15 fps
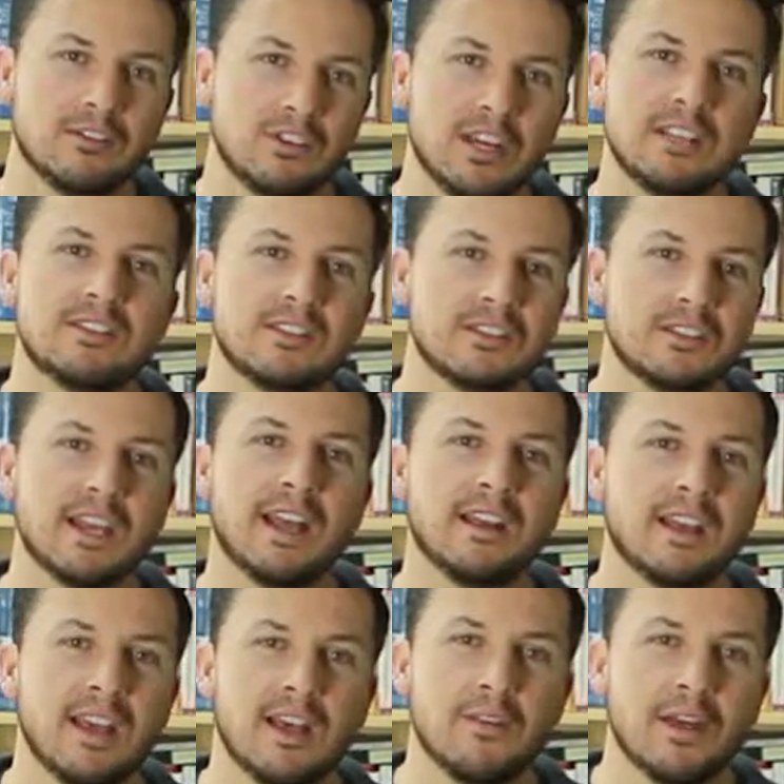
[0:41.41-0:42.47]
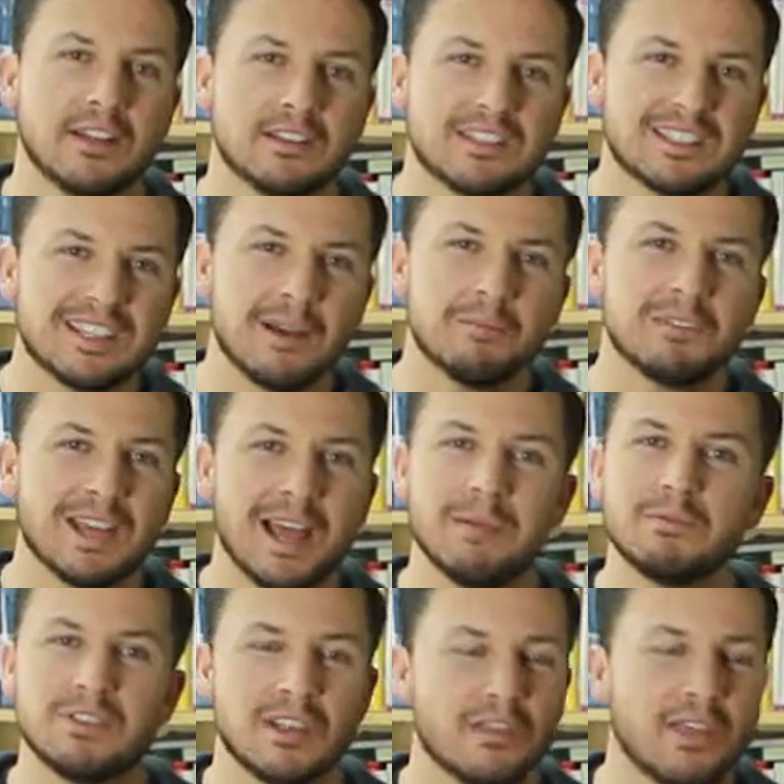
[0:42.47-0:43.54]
Jesus said that sometimes the